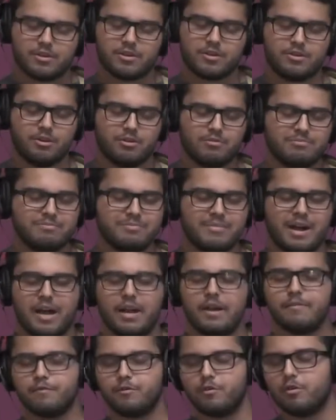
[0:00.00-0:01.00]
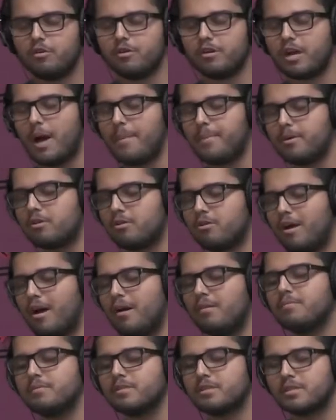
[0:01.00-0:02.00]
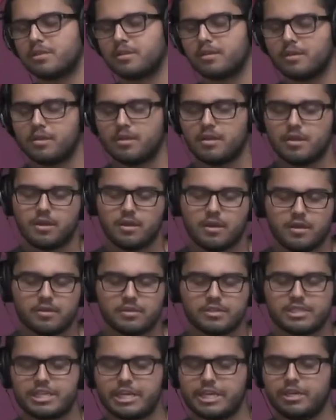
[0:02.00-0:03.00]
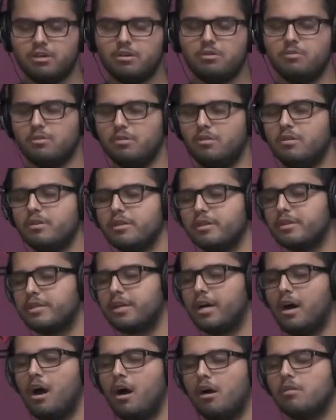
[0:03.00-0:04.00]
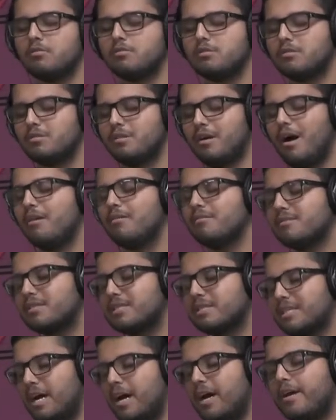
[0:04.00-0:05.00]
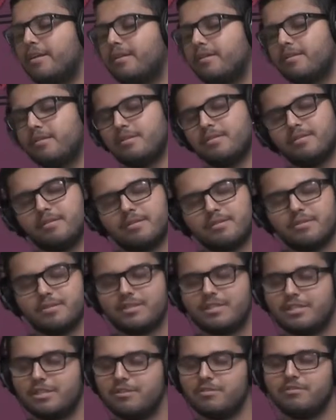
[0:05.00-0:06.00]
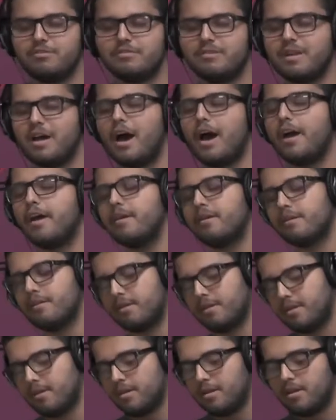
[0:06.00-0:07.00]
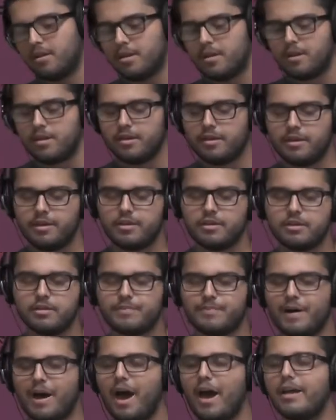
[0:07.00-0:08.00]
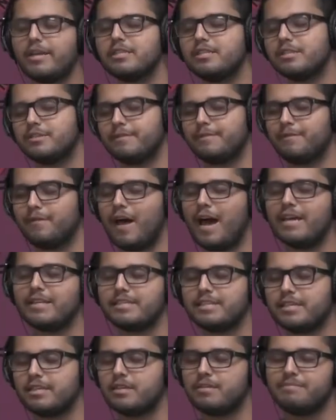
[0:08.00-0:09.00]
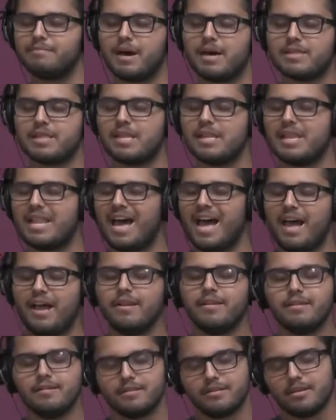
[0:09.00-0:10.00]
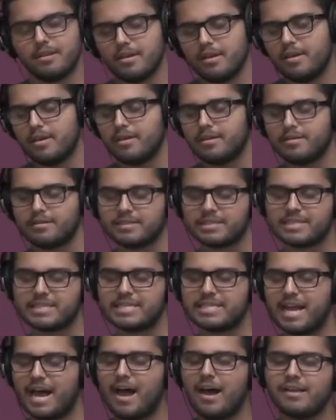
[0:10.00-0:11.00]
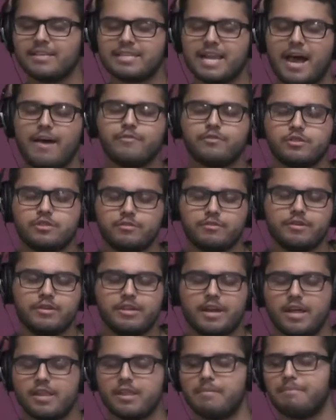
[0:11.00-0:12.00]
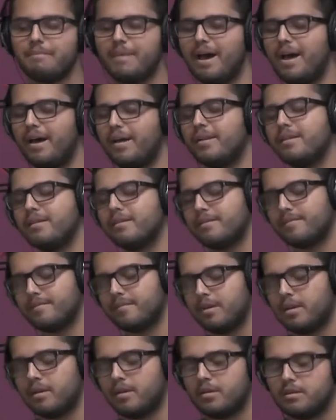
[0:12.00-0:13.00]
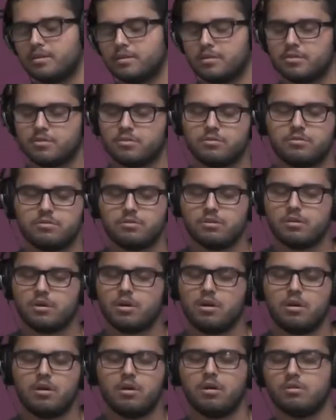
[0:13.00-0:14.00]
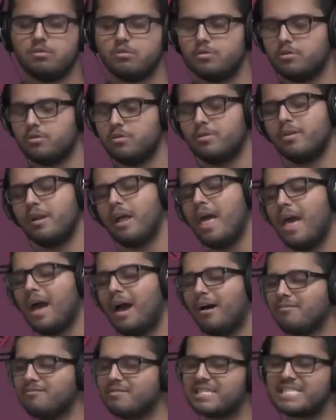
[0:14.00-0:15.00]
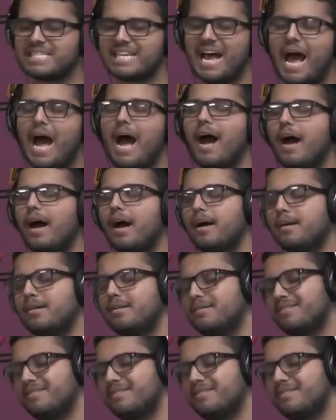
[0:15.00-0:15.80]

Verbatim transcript: Got mad for a couple grams. She don't wanna go outside tonight. In a plane, she flies to the motherland and sells off to another man. Too cold outside